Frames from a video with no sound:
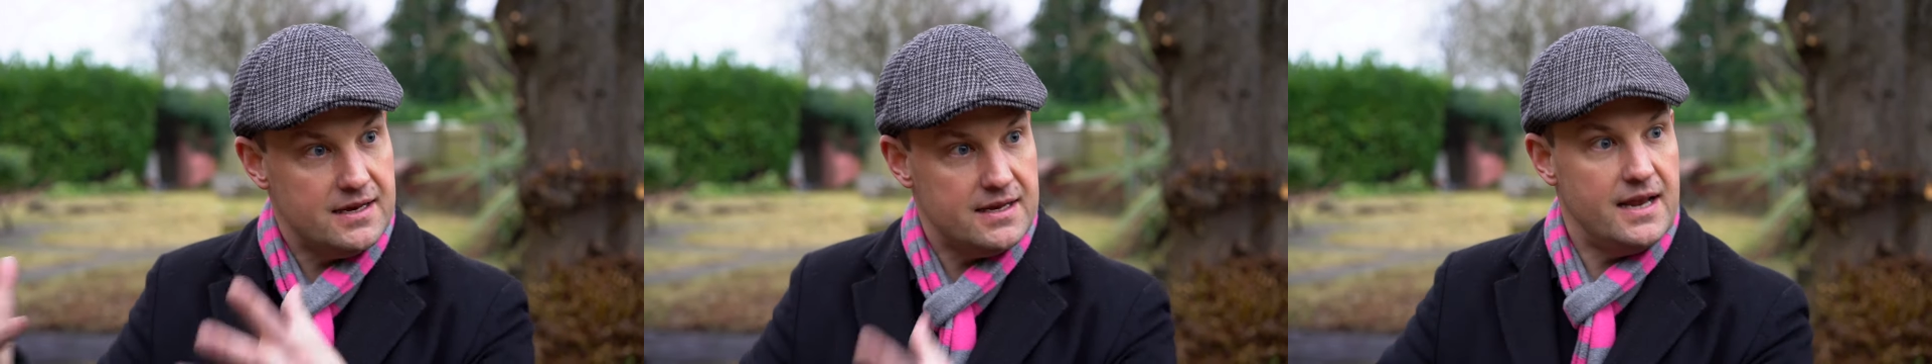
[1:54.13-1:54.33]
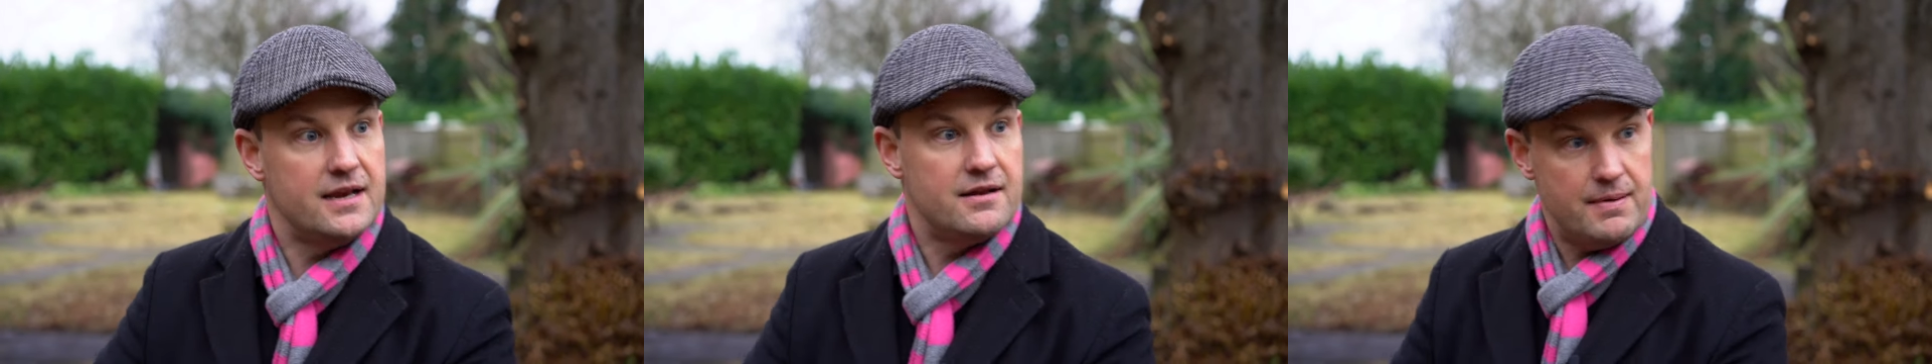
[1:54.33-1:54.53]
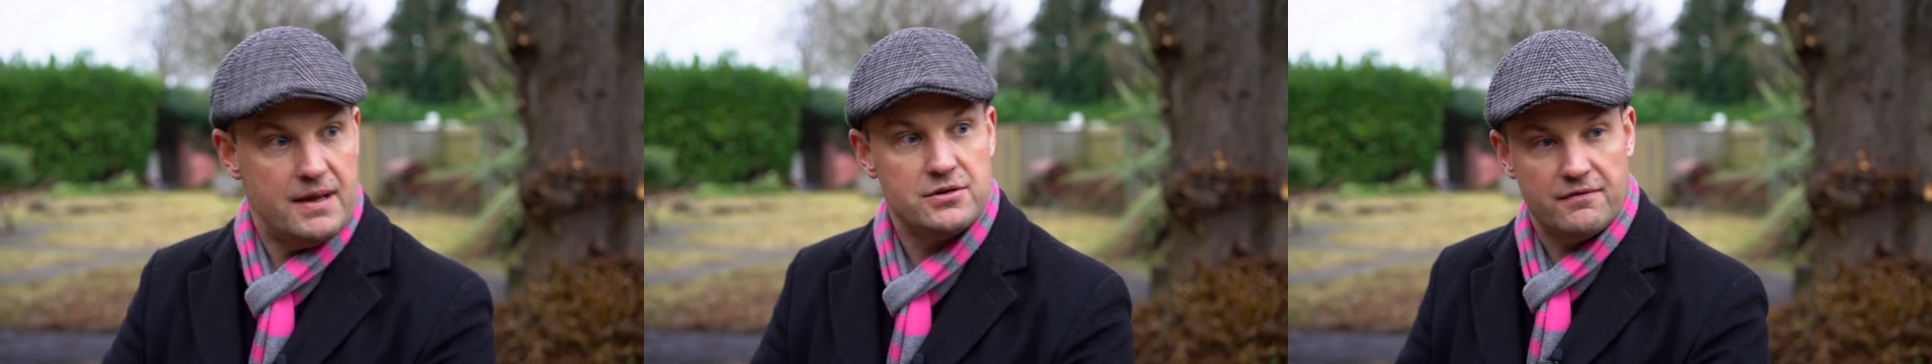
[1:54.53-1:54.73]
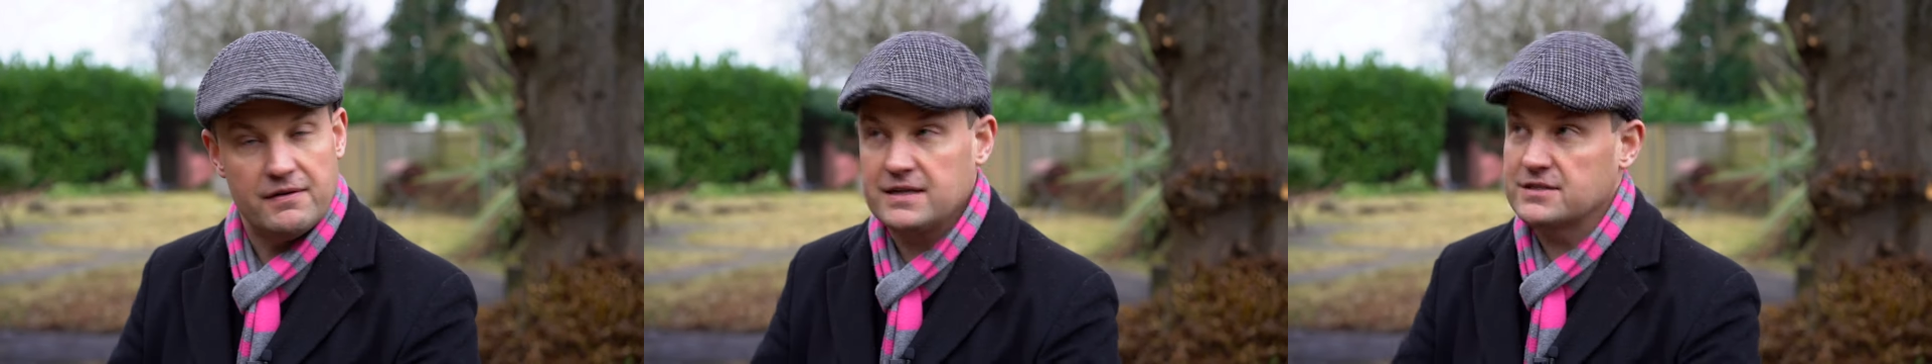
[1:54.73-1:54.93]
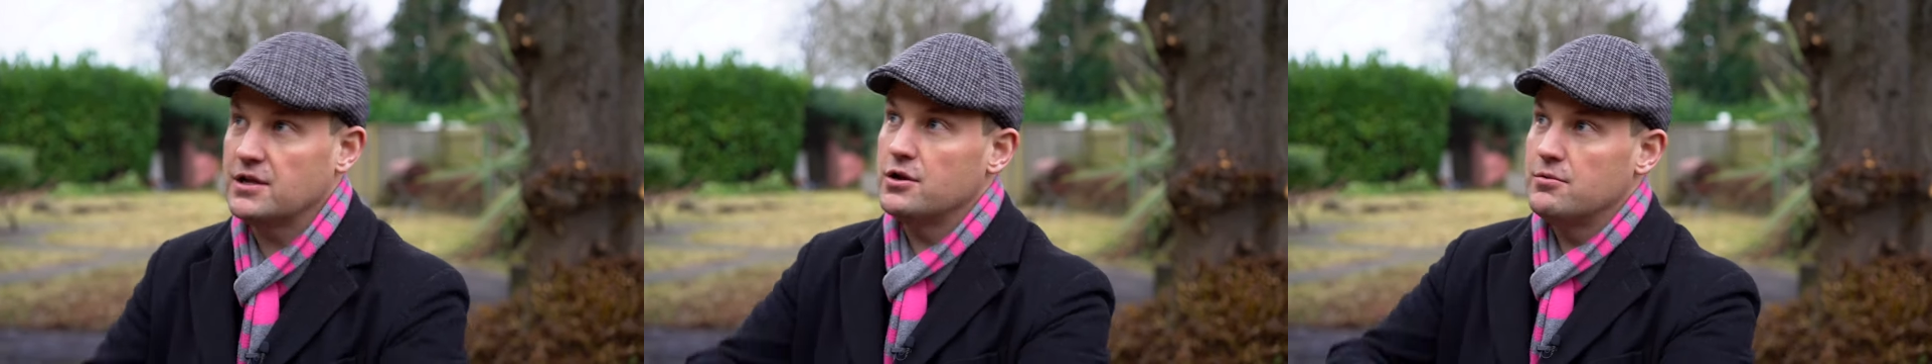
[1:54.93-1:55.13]
independent
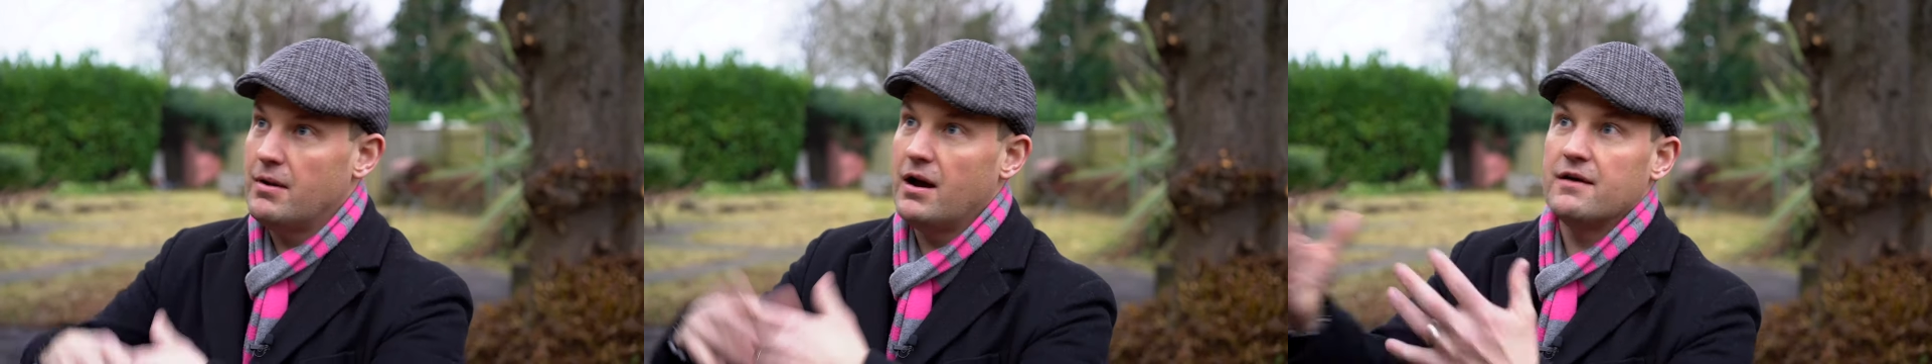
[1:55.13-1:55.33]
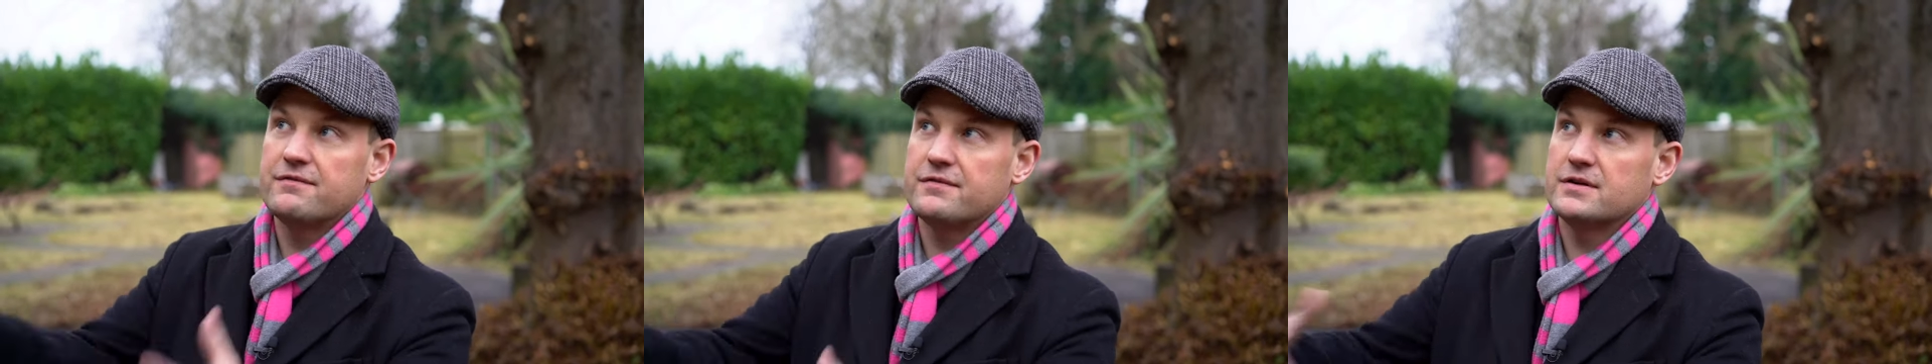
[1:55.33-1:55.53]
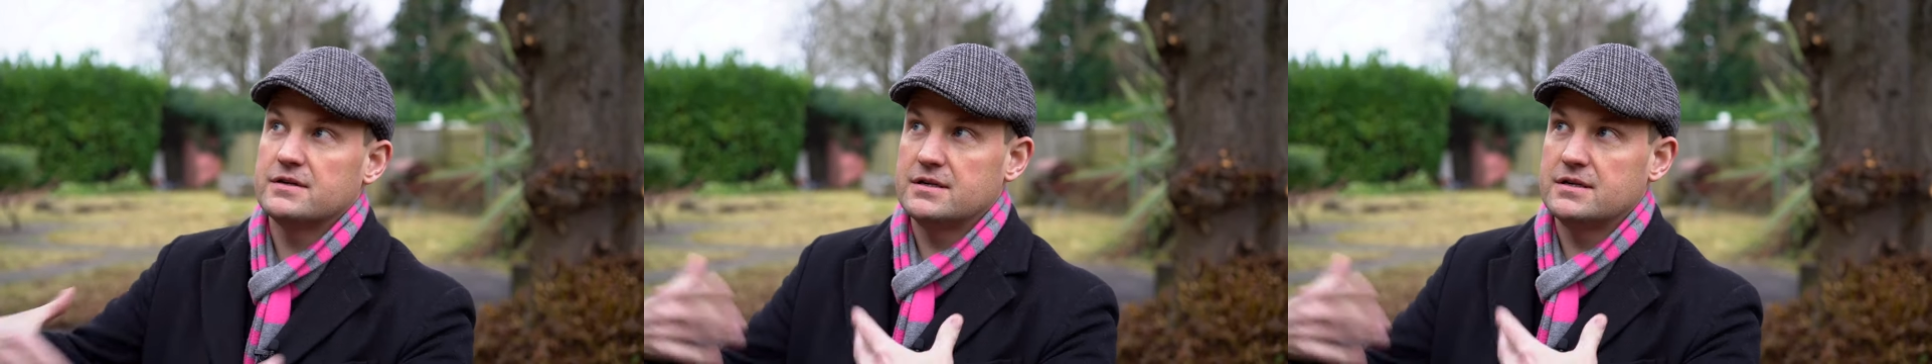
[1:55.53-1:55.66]
flats that you might have